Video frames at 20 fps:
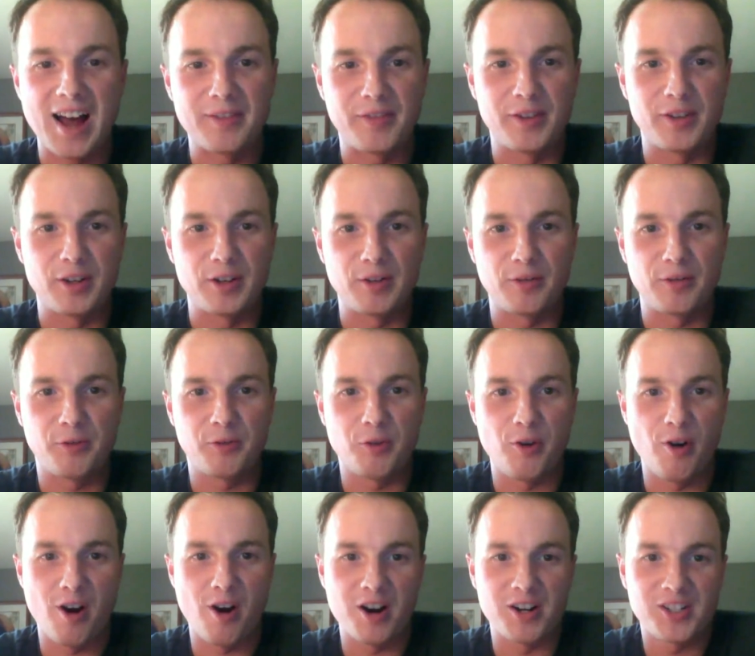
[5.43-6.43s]
here for
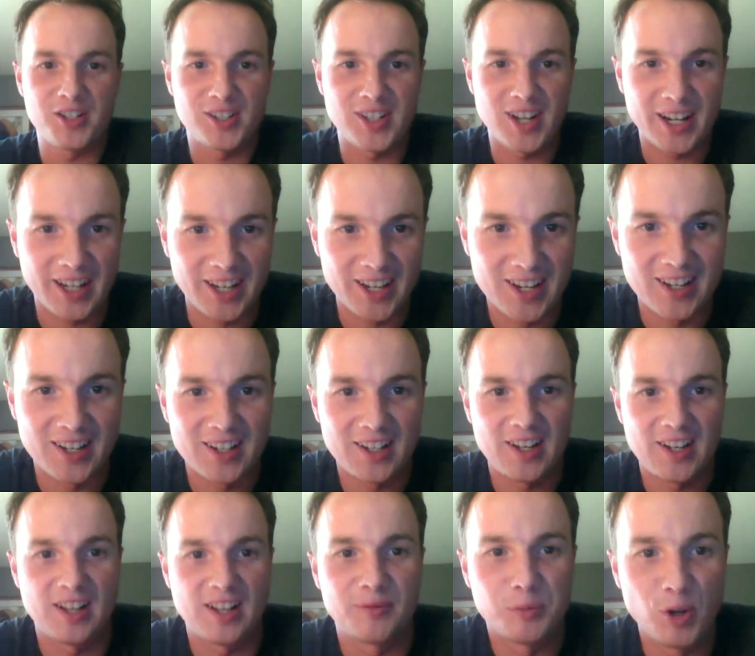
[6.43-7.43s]
our second
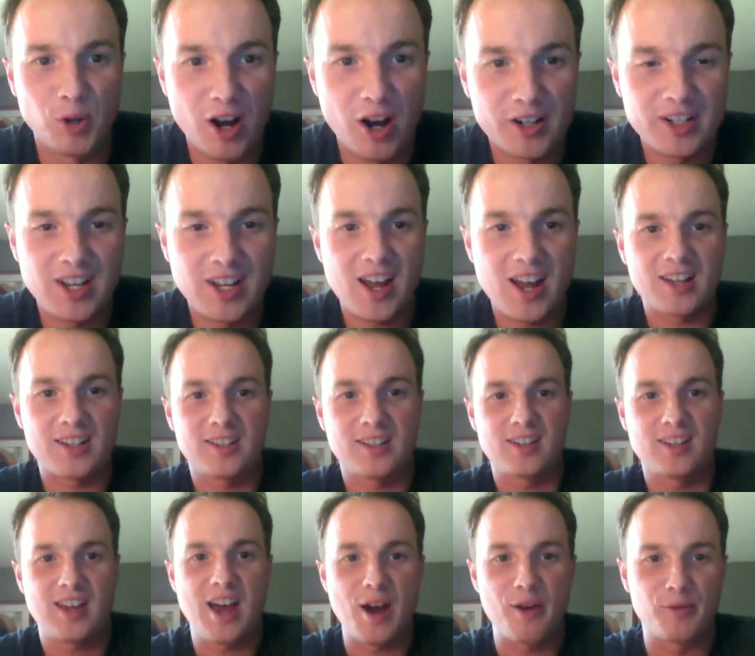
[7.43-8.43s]

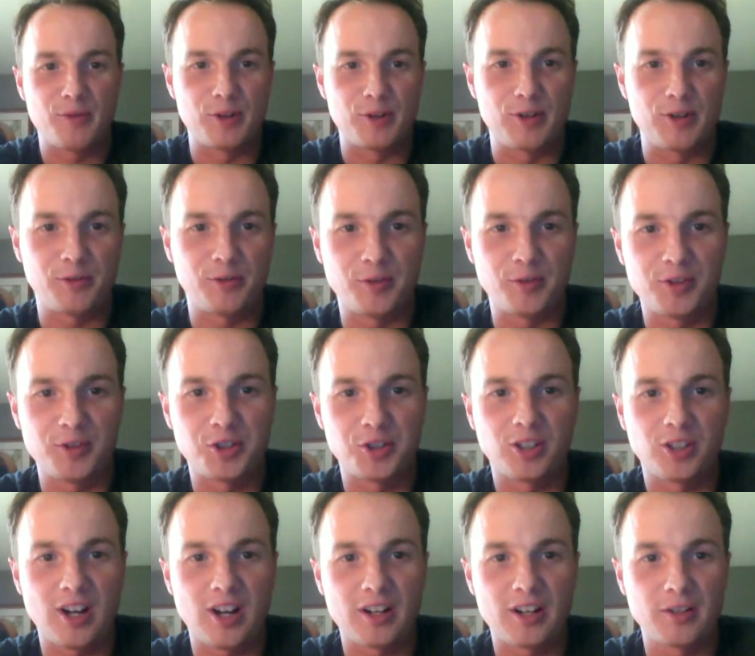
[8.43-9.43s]
broadcast ever for the
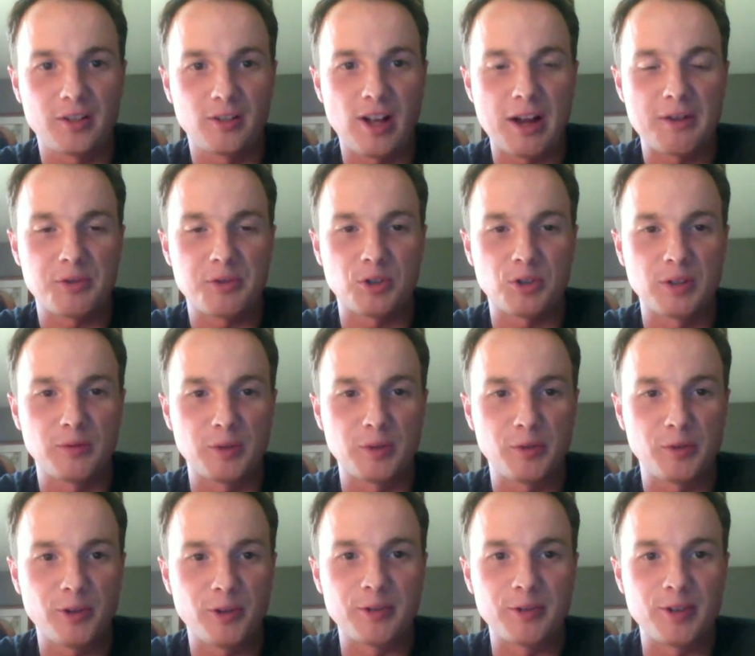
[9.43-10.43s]
Chicago live stream for
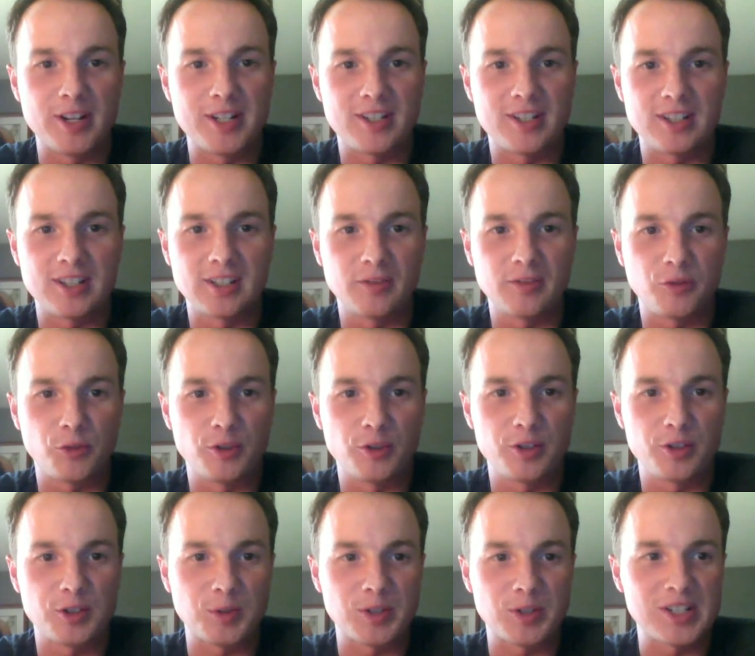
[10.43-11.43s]
fundraising for
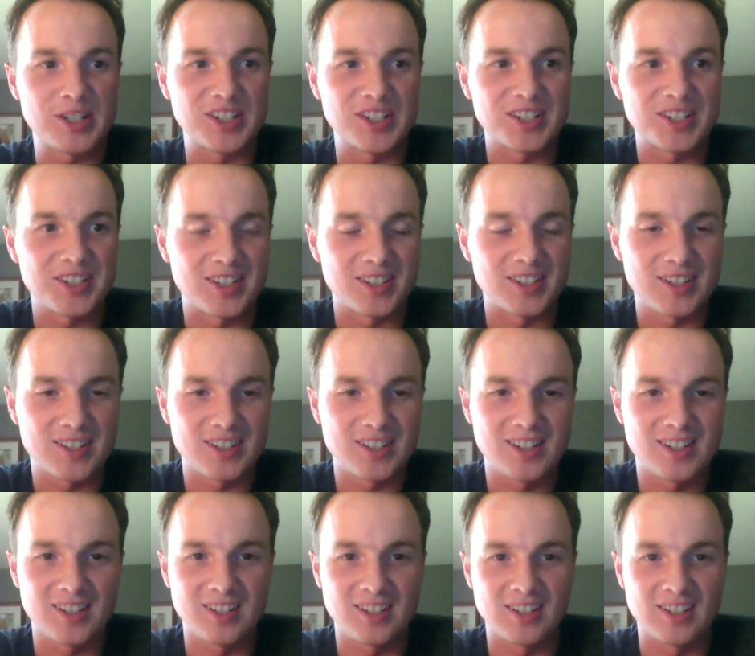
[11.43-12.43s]
the 2016
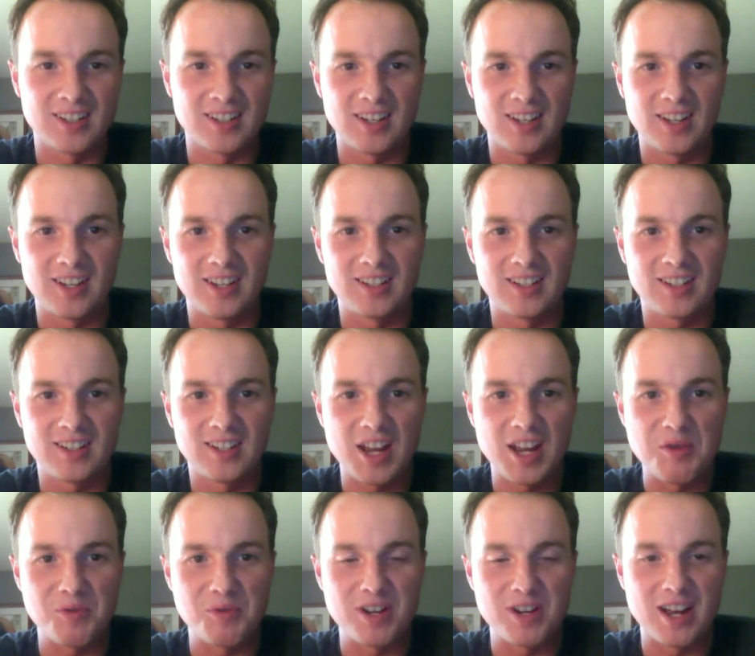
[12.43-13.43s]
season. And
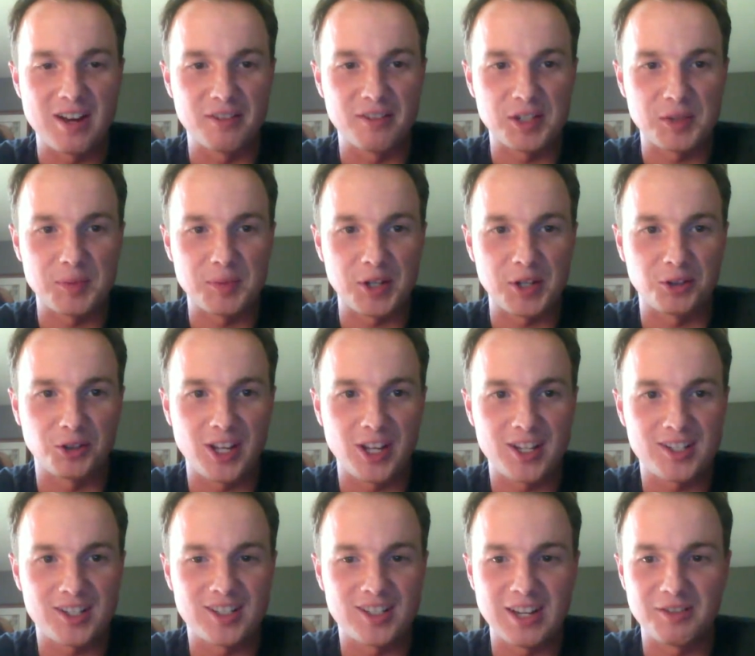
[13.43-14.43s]
today we have a special
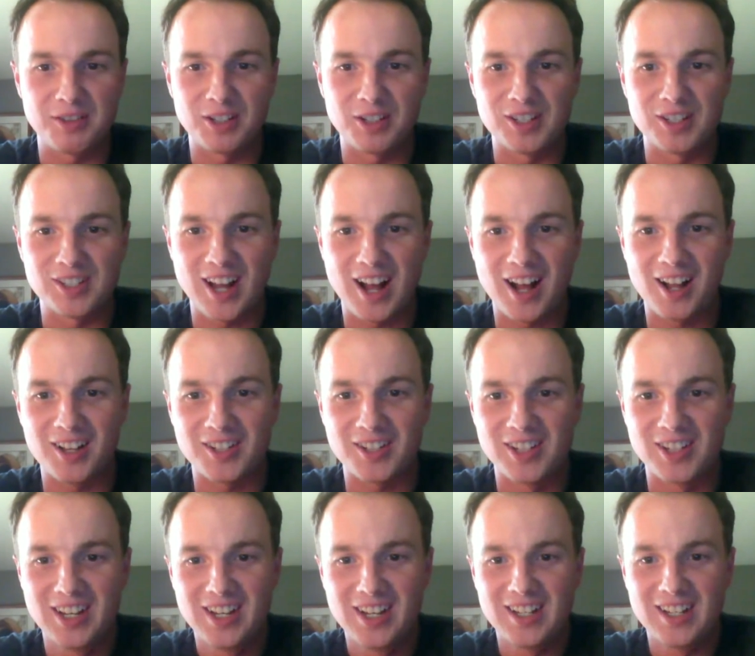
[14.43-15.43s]
guest, David
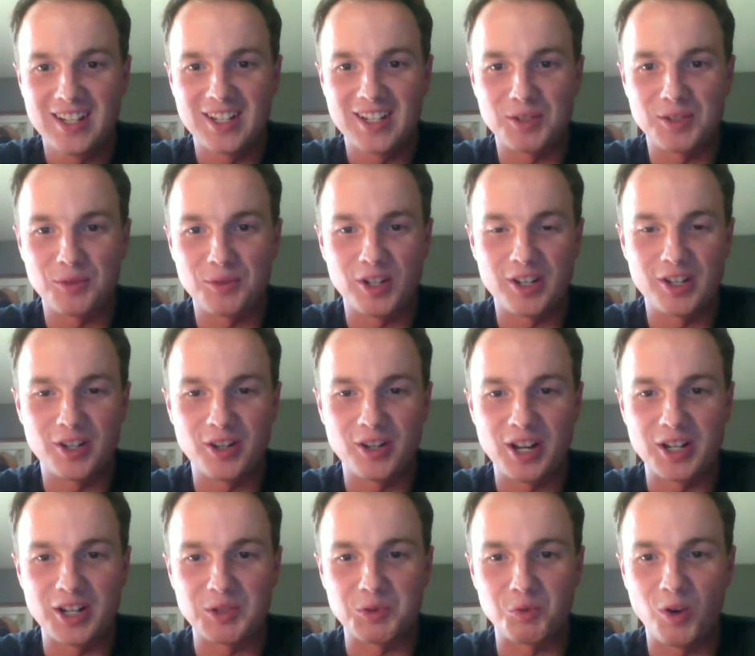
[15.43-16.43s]
Gonzalez, is here
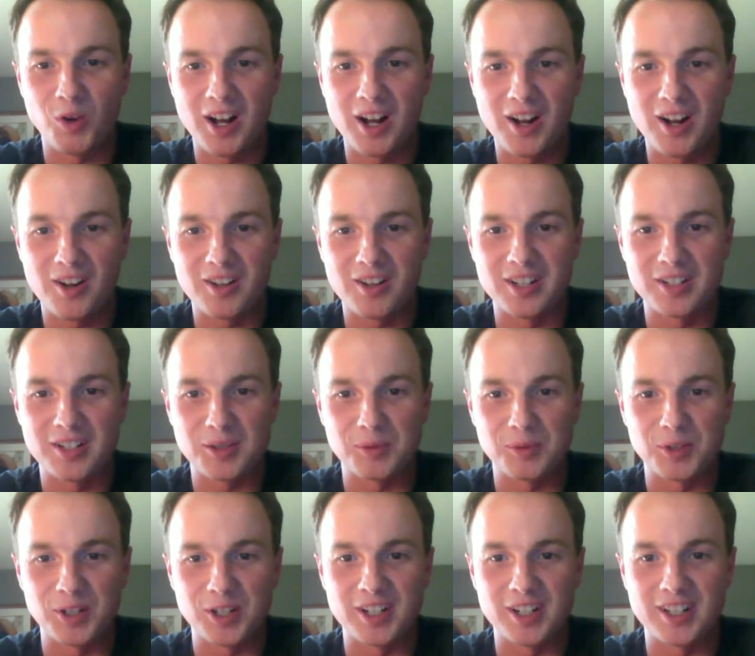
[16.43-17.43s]
as well. And so
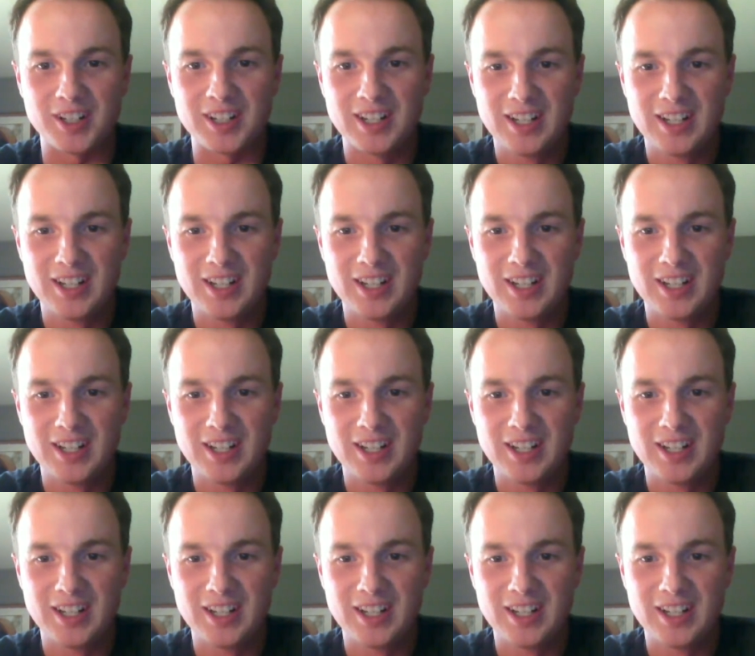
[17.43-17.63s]
we're going to